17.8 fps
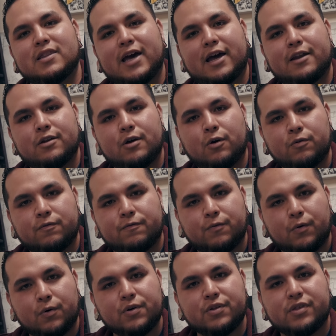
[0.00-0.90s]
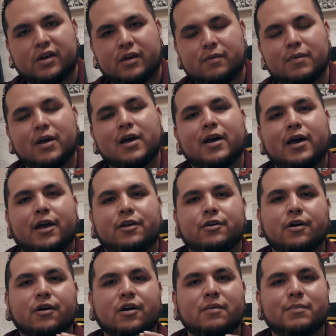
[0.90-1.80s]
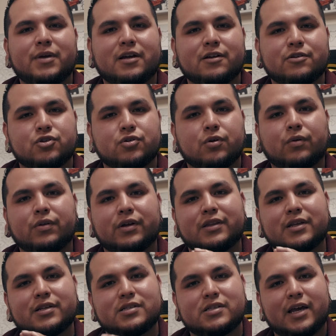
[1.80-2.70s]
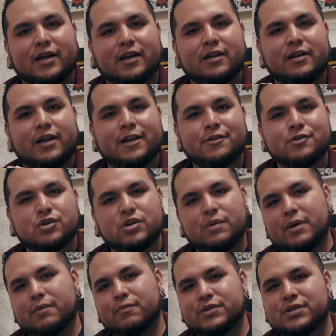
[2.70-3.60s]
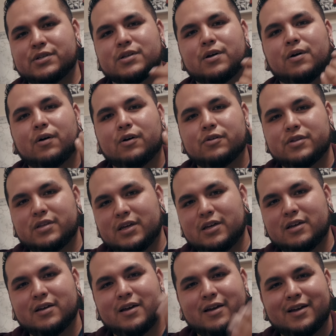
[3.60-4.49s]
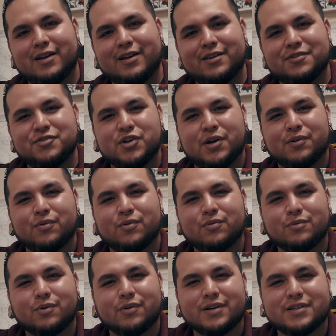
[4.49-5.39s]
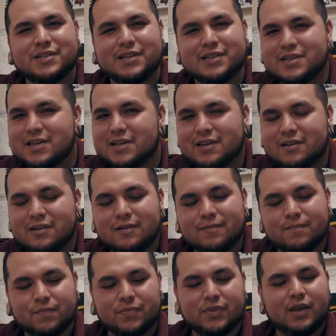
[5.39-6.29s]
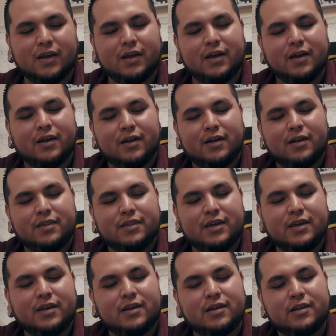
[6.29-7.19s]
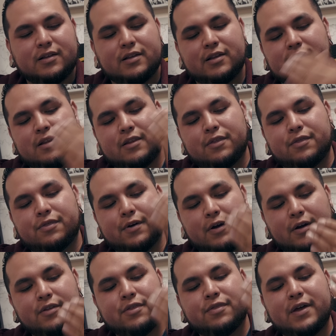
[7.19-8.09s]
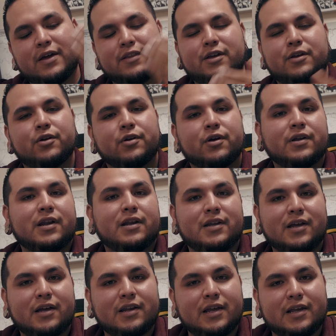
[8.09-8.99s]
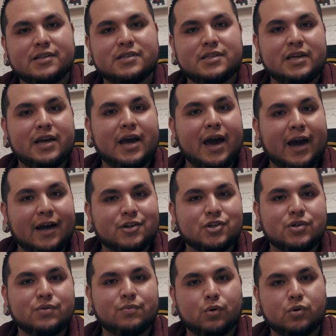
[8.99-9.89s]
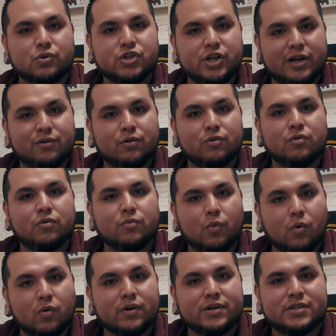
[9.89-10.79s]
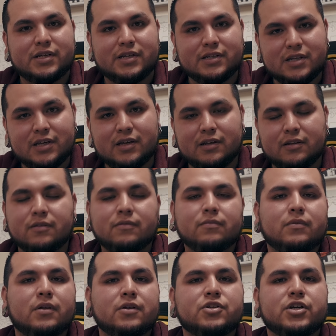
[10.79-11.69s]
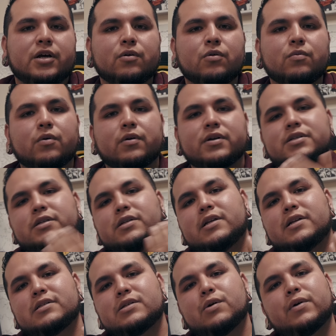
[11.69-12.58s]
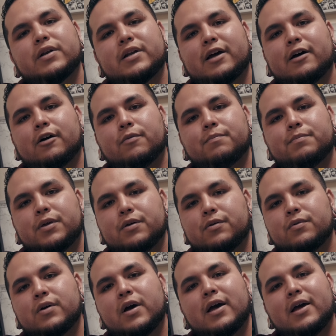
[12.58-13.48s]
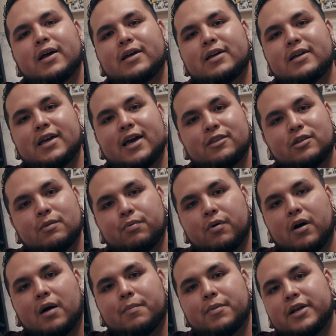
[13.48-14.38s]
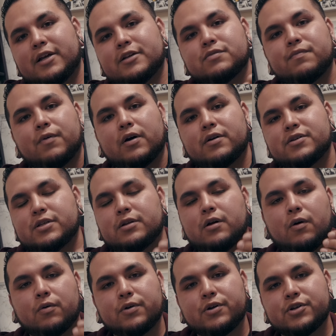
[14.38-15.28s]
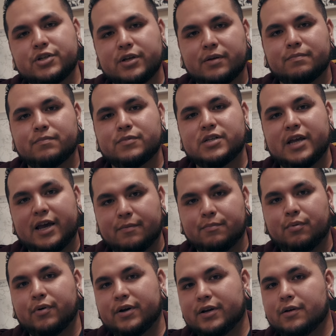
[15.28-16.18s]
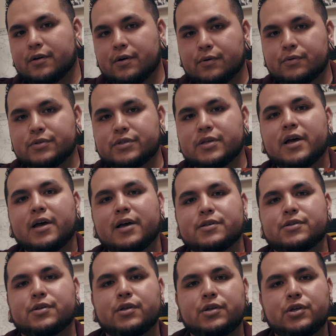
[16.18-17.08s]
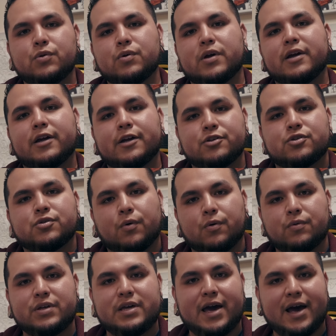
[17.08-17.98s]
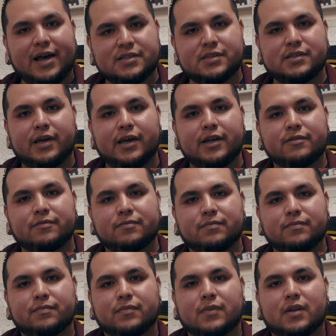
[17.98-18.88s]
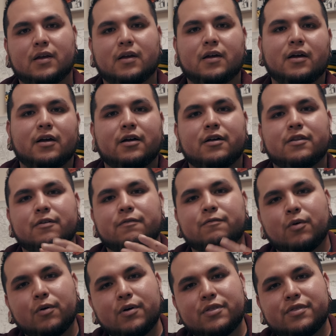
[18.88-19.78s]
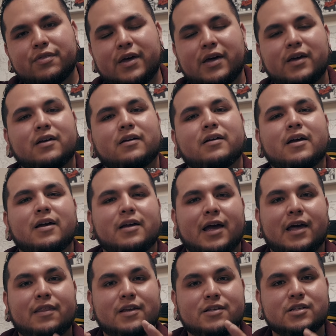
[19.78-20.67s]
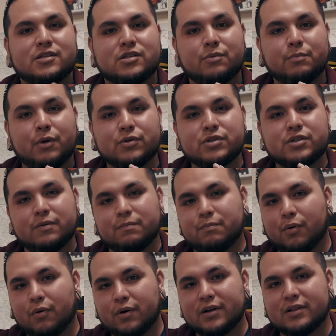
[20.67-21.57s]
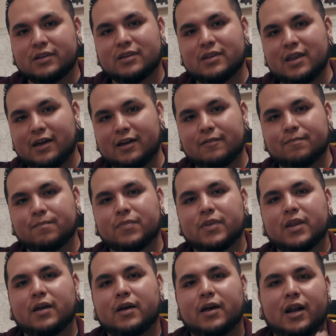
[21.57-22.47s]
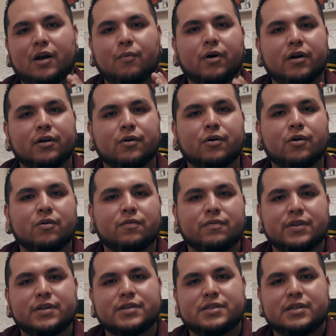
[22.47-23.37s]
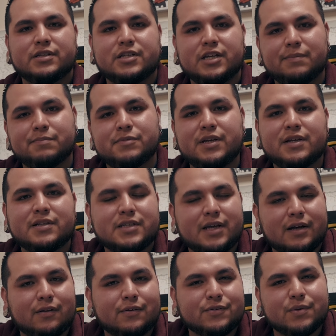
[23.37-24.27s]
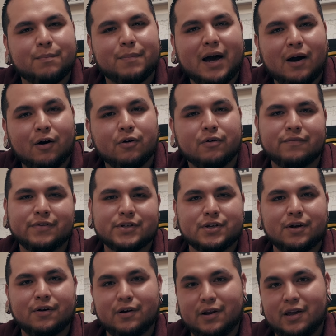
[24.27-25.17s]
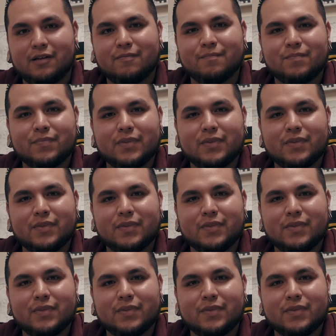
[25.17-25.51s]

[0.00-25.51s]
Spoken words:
that note for them, and you're going to be controlling the second instrument, which is called the general warranty deed. The third thing that you're going to need is the actual general warranty deed. The general warranty deed is going to help you get the property as far as an ownership standpoint goes, so that you can control the asset. The fourth thing, and this is the most important thing, and I want to go over this in deep detail, is a power of attorney.